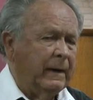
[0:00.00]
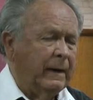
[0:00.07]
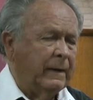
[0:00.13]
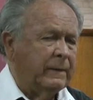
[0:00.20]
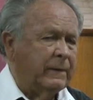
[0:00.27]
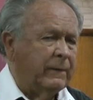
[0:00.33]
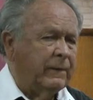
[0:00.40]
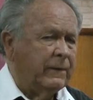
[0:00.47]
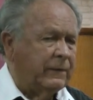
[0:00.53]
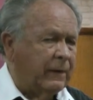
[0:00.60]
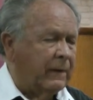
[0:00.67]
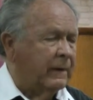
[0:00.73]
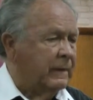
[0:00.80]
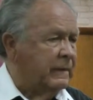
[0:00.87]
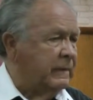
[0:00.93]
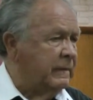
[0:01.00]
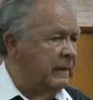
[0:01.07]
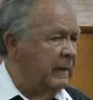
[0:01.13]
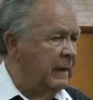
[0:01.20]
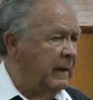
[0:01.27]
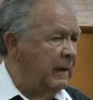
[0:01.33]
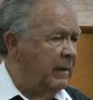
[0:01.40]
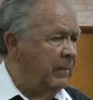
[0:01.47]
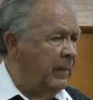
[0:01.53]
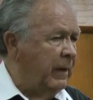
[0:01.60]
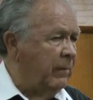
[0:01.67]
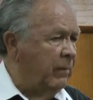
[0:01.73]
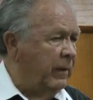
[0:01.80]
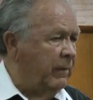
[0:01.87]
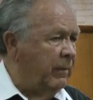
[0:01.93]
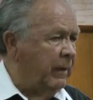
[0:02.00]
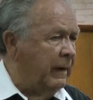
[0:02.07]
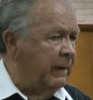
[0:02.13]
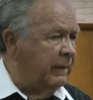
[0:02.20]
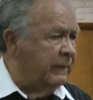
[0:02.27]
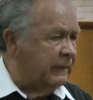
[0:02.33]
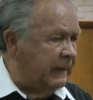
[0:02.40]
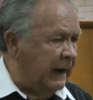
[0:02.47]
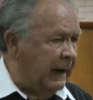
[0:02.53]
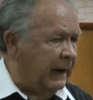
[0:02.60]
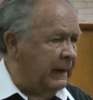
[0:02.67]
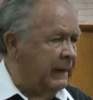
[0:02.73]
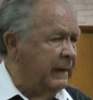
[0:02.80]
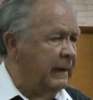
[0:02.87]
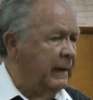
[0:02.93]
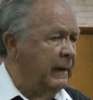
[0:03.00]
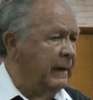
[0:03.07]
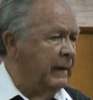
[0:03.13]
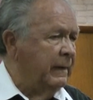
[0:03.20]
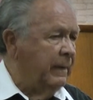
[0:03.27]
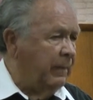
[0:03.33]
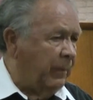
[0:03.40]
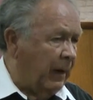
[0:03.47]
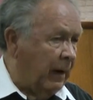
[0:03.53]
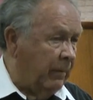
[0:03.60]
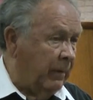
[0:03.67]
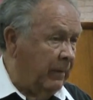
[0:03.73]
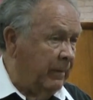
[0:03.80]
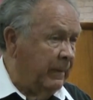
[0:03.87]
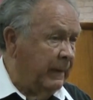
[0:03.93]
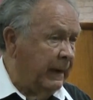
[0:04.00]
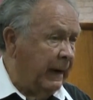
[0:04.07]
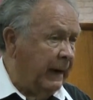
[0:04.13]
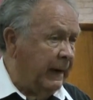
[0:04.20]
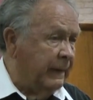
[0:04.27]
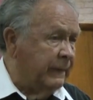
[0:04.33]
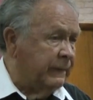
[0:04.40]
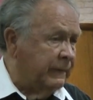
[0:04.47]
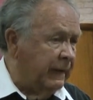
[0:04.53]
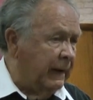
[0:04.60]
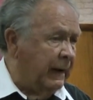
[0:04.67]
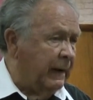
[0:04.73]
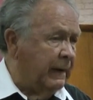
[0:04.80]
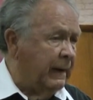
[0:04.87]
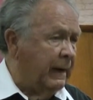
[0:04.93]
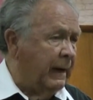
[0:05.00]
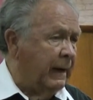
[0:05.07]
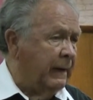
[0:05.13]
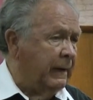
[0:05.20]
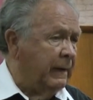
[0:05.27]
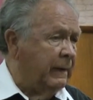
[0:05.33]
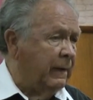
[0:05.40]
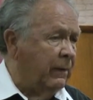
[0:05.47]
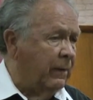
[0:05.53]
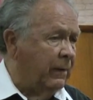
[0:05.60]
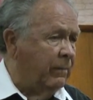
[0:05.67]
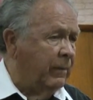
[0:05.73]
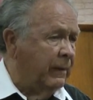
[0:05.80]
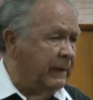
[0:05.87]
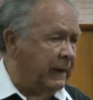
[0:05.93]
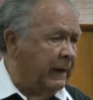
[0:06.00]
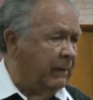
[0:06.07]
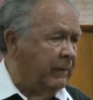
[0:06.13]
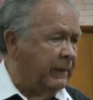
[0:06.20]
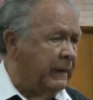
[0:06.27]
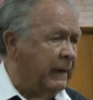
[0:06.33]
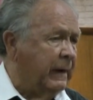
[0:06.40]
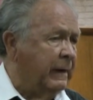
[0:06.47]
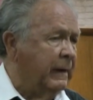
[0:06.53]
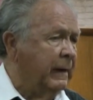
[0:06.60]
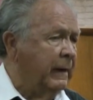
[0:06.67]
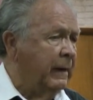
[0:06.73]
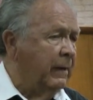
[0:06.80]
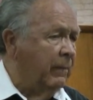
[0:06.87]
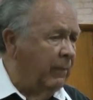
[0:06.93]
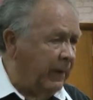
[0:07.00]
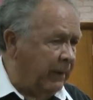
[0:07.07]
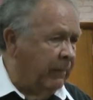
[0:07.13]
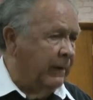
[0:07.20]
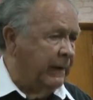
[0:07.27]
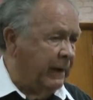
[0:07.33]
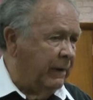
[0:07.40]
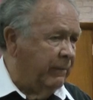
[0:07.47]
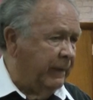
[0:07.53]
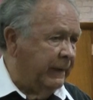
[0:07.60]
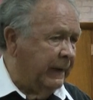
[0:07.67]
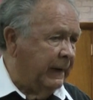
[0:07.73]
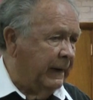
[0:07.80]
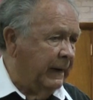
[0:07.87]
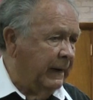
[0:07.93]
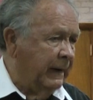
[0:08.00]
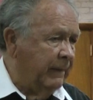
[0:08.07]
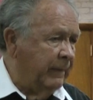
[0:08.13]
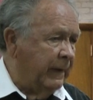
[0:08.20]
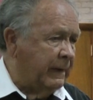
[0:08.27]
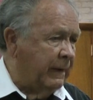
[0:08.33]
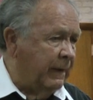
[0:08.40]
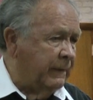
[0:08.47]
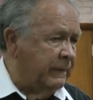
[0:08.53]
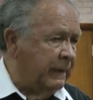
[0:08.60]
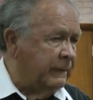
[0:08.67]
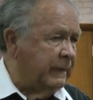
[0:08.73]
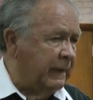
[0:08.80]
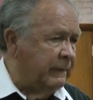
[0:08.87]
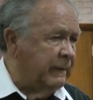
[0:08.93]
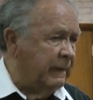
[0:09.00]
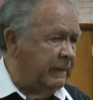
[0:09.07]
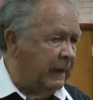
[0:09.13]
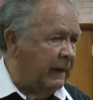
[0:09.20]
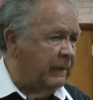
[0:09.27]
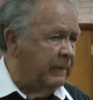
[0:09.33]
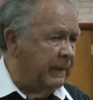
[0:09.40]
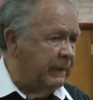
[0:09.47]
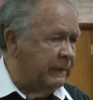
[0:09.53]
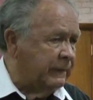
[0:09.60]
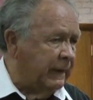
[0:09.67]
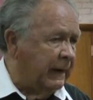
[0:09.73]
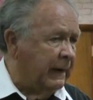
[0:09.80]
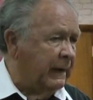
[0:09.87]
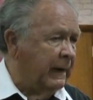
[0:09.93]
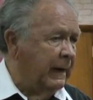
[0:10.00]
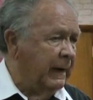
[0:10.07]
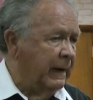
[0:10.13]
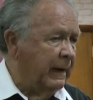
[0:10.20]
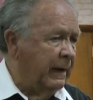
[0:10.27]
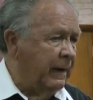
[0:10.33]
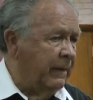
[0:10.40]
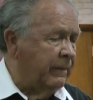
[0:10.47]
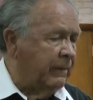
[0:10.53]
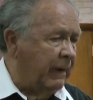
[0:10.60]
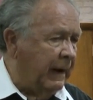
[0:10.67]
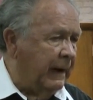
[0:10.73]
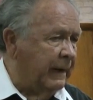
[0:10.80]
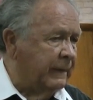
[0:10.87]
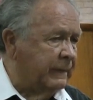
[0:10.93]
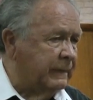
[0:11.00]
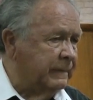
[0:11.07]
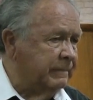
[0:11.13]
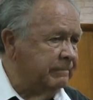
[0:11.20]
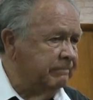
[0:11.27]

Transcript: uh, to the church. But we will understand the problem and see it, and then the Lord will deal with it, and we will deal with it because this is a judgment seat of Christ.